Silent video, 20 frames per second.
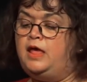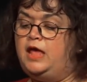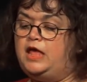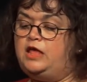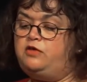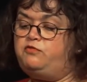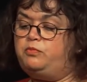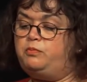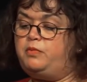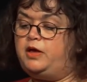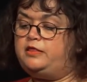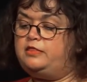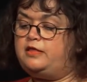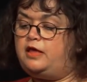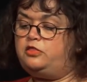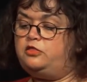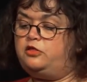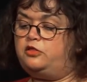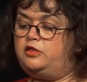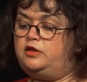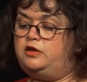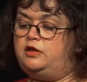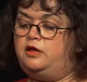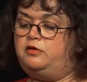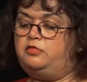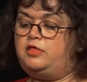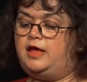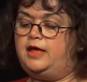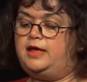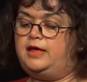Even my dad doesn't know
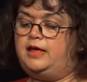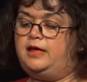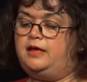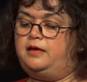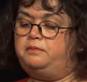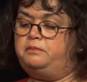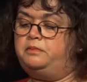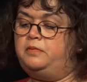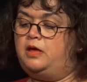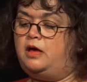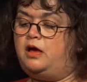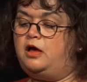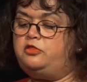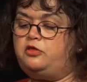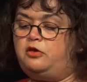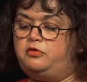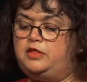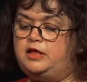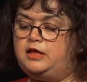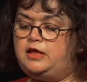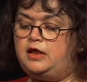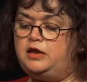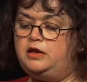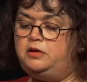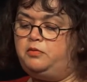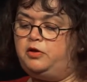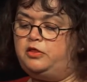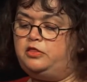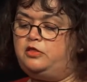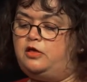they're here. I don't think
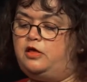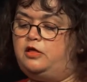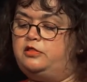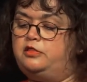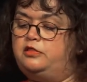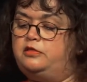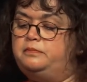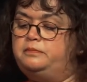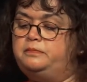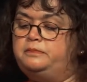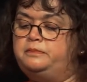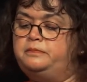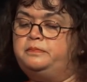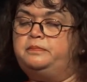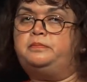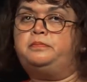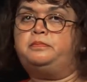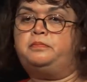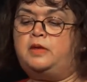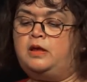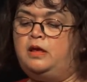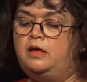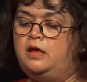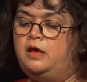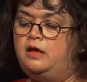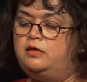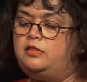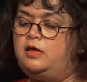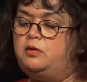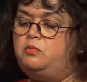anyone does.
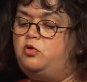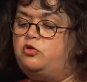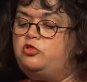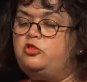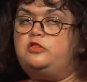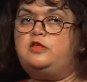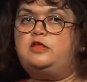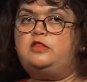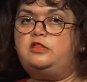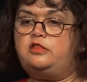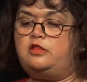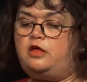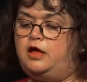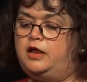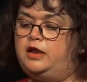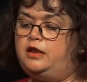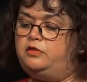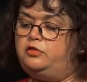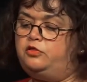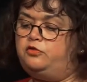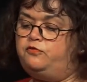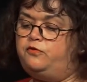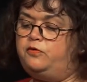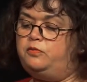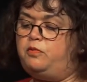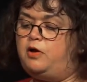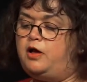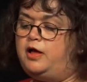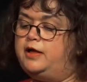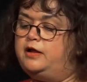They watched in silence for a
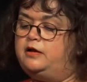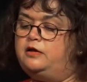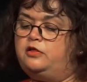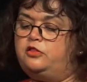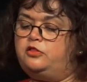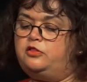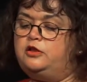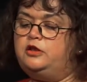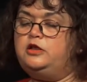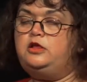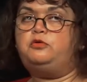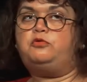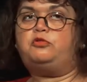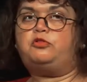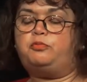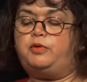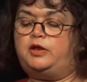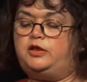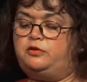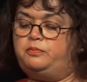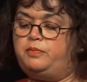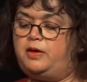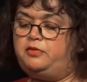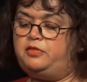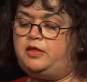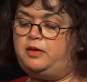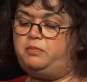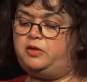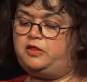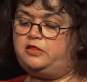while as the newts went about
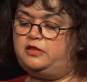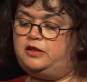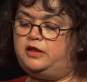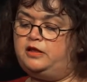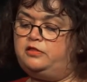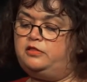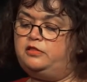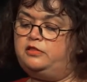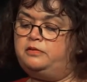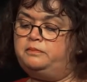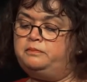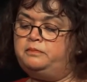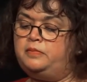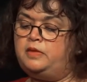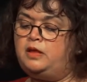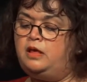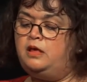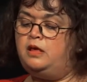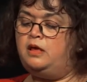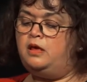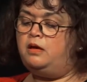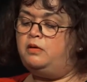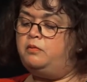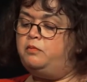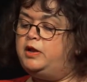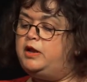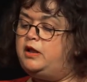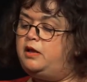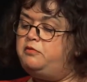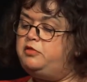their business.
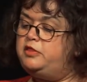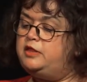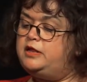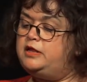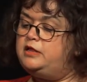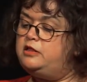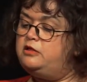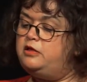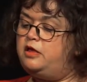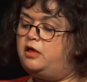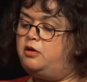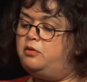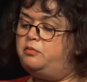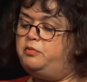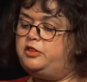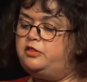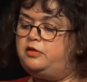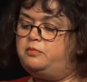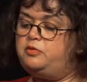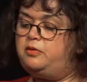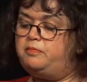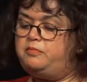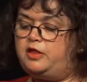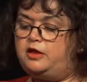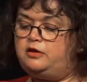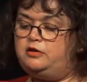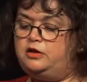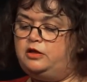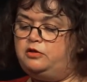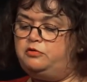When I was a little girl, we sometimes
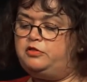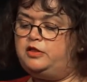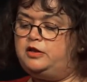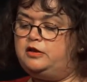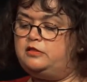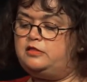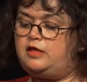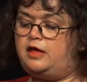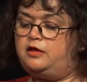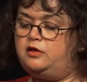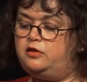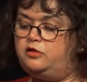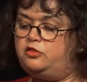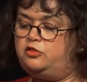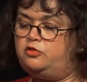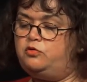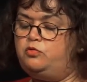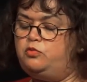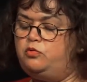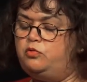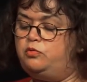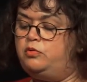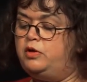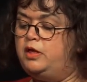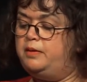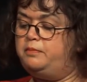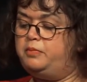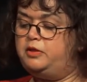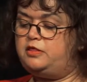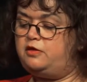had newts in a tank at school,
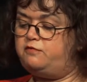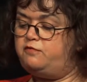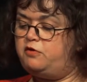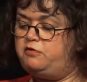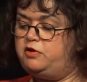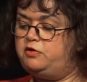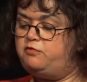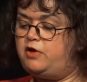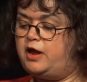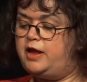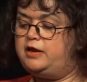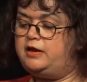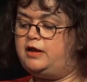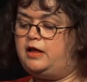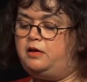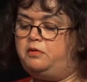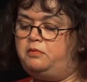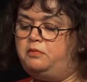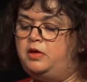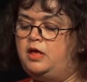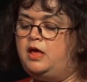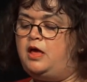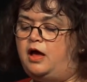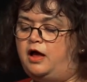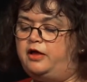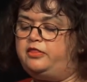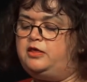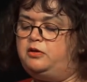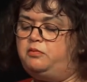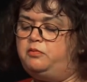but they're very rare now.
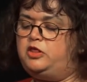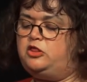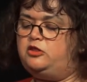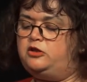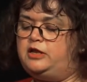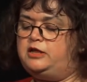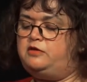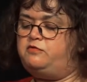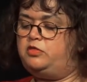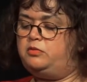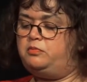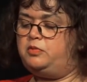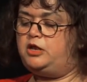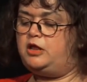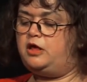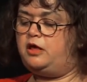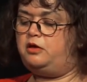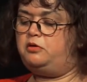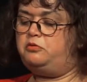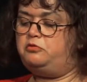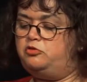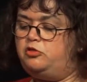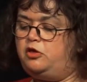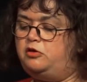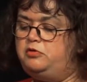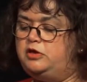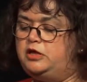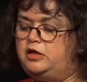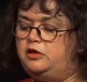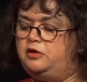I think we should leave them alone,
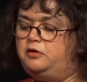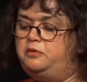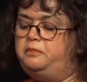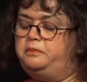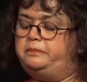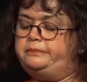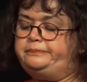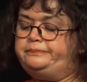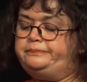don't you?